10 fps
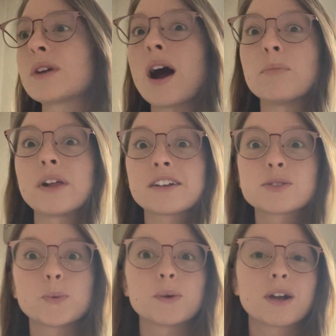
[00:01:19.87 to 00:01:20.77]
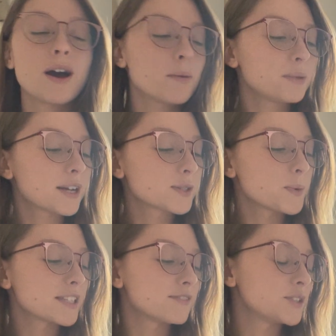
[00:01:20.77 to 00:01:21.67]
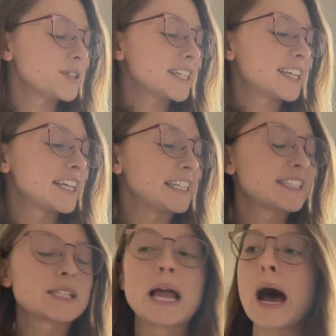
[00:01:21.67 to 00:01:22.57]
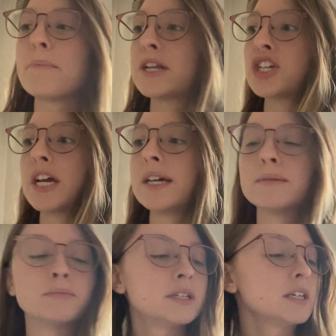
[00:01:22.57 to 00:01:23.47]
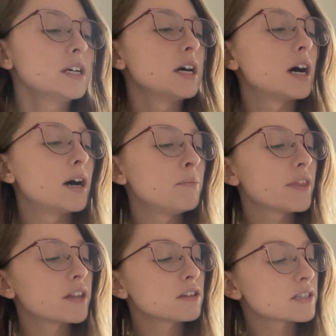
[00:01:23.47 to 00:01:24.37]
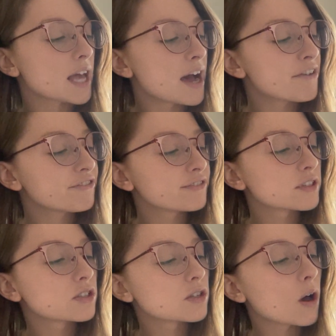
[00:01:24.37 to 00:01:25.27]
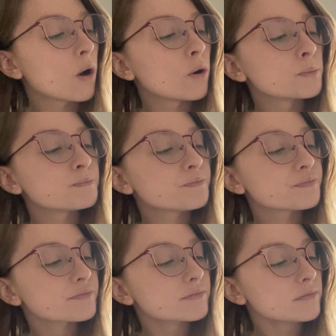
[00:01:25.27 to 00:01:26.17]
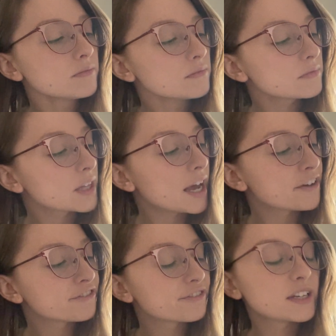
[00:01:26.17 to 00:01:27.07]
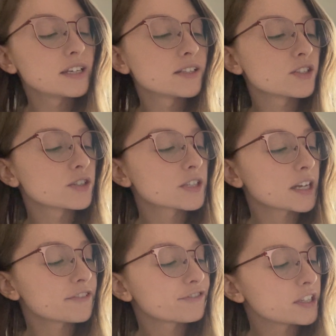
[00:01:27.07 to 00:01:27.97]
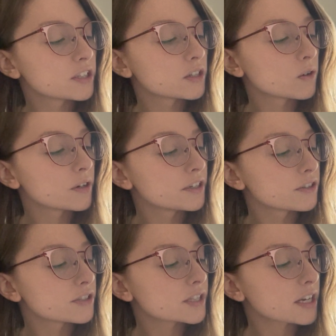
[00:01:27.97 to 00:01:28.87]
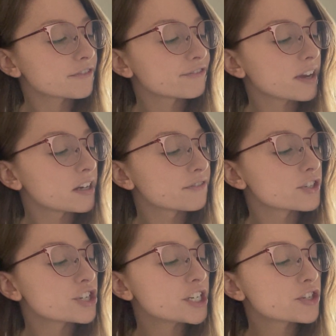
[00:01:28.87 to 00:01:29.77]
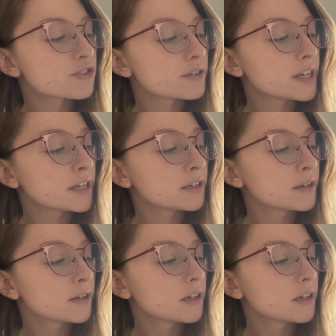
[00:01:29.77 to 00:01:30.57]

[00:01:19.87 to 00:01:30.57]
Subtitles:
complex ways of doing it, and it's not my jam. Then there's F, so F is your second finger on your second fret of the G string,